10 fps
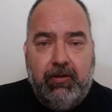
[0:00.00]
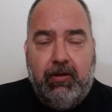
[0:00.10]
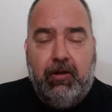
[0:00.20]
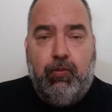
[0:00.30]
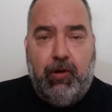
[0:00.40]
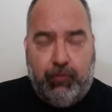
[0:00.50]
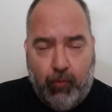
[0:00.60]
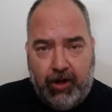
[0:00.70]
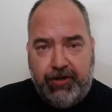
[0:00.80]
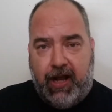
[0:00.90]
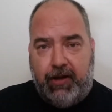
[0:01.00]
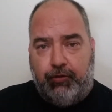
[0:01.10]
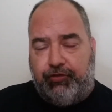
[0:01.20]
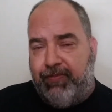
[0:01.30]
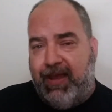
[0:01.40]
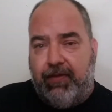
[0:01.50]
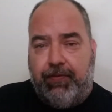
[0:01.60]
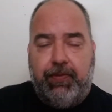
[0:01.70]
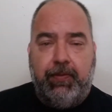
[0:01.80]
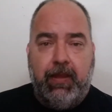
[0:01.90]
with one Donald Smith
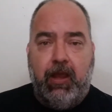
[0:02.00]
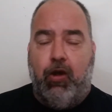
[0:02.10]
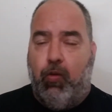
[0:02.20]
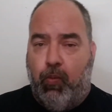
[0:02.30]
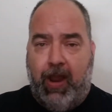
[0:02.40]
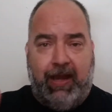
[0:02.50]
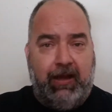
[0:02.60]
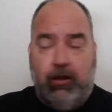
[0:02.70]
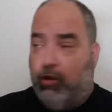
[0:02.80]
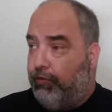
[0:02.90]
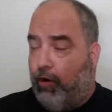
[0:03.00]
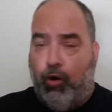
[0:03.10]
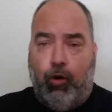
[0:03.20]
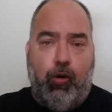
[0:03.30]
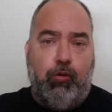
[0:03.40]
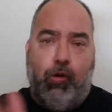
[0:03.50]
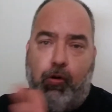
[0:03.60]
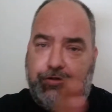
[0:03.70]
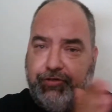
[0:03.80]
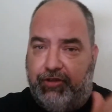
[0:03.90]
when the whole court
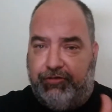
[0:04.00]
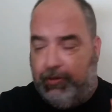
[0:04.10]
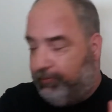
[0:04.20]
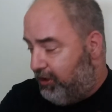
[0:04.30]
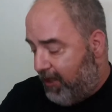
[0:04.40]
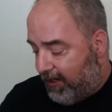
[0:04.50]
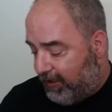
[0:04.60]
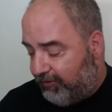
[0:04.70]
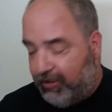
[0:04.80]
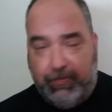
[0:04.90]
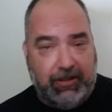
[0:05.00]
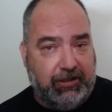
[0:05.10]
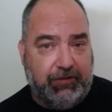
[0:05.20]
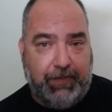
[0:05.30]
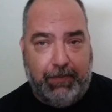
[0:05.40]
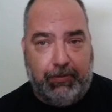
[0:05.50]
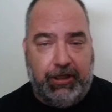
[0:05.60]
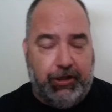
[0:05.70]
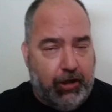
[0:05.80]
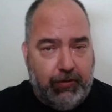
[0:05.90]
system, you're not going to tell me that these people didn't
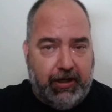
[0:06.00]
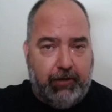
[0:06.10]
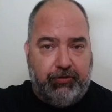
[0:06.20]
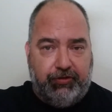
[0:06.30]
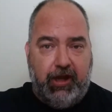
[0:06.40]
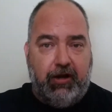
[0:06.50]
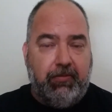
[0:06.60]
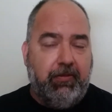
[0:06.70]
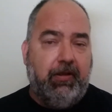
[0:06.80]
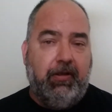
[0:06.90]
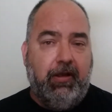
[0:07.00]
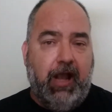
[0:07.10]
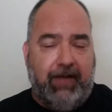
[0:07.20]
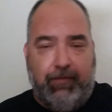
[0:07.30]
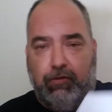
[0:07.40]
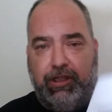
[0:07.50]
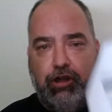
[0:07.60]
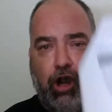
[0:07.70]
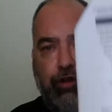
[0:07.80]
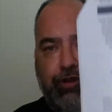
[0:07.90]
know that it was there. I've only
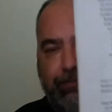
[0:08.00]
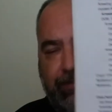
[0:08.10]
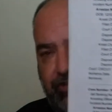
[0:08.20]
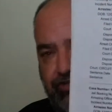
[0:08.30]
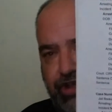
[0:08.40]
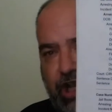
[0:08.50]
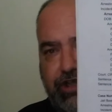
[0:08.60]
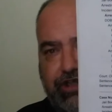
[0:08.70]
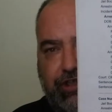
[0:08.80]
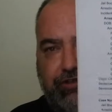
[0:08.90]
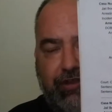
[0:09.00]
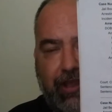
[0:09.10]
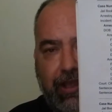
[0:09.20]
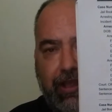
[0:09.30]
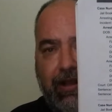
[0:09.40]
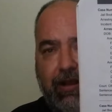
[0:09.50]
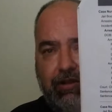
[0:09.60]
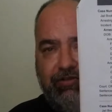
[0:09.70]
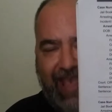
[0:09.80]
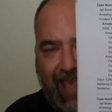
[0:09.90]
called up these judges
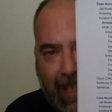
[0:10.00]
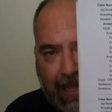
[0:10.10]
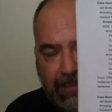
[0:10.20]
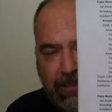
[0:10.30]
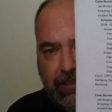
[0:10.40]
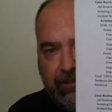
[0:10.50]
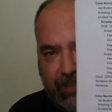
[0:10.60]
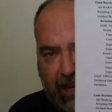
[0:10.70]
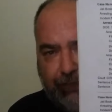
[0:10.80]
10 different